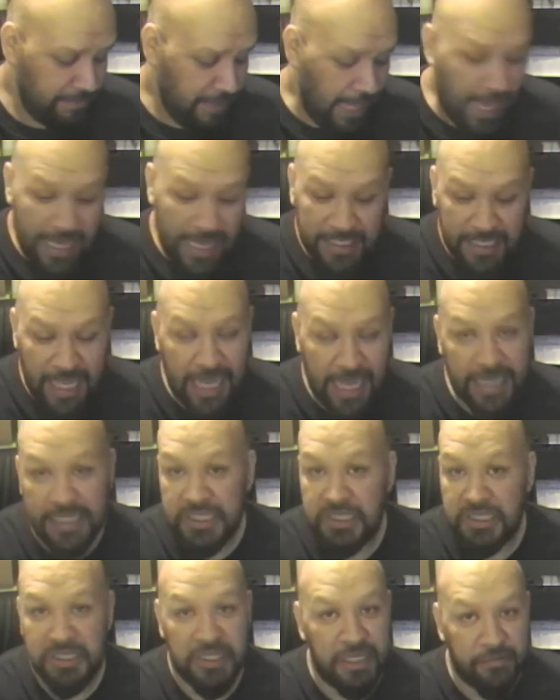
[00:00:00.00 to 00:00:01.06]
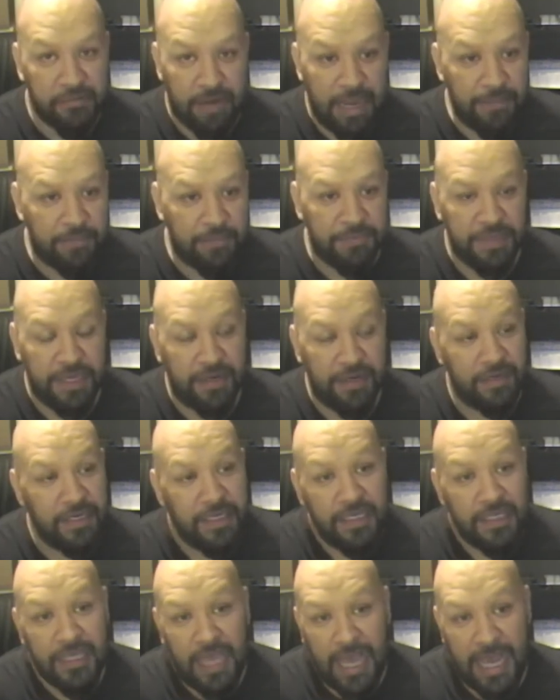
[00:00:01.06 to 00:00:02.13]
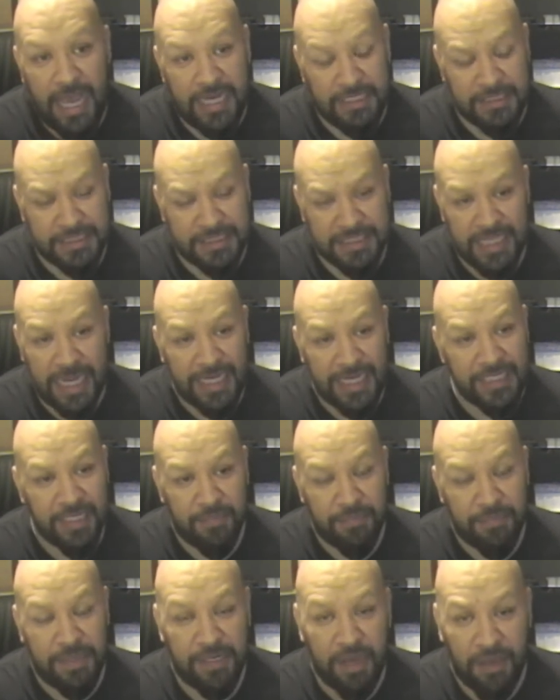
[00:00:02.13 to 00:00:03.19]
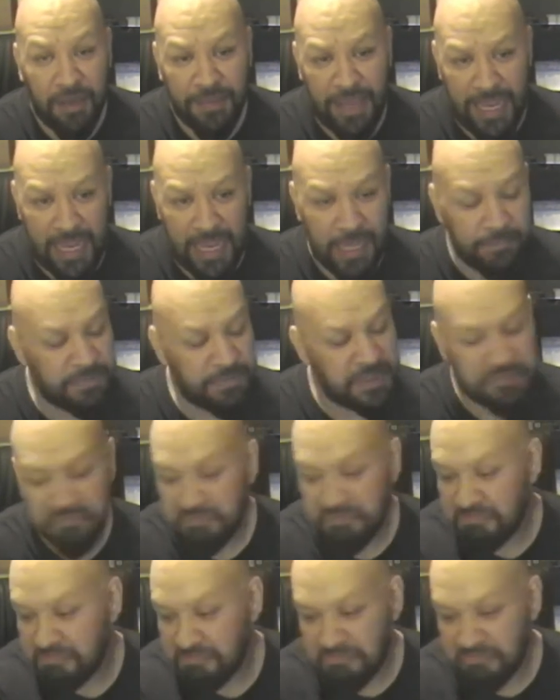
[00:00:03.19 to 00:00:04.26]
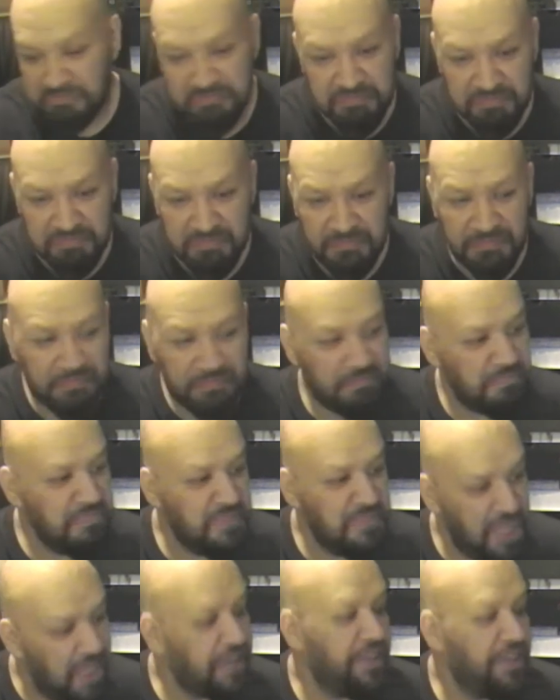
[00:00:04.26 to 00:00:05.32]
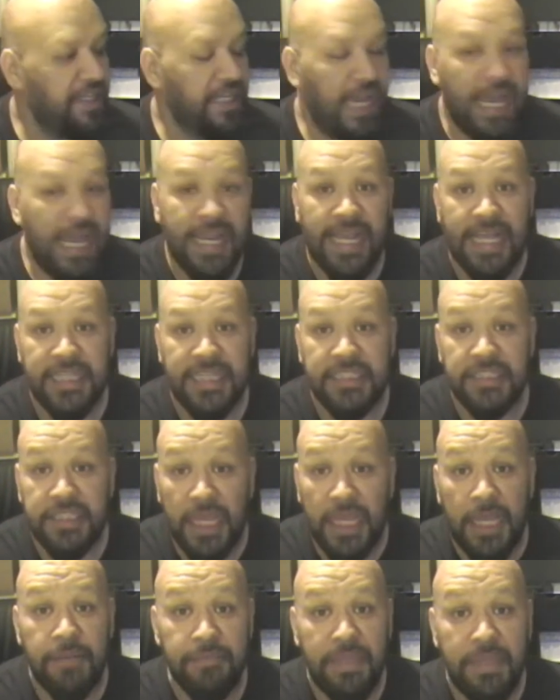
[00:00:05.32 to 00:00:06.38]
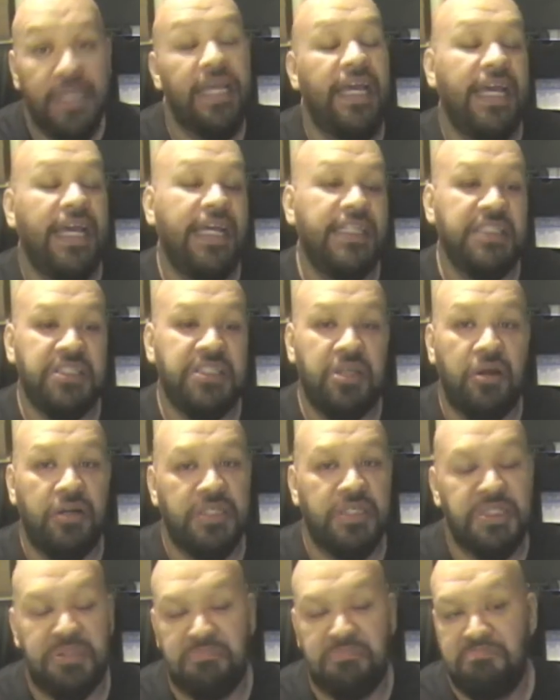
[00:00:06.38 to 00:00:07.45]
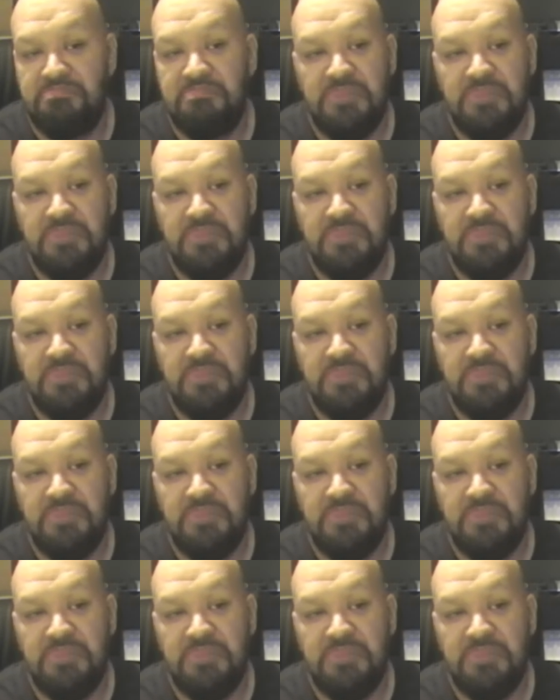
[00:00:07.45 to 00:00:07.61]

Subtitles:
online, couldn't grab them there. I signed up on all the apps, nothing. I got 10 minute head starts.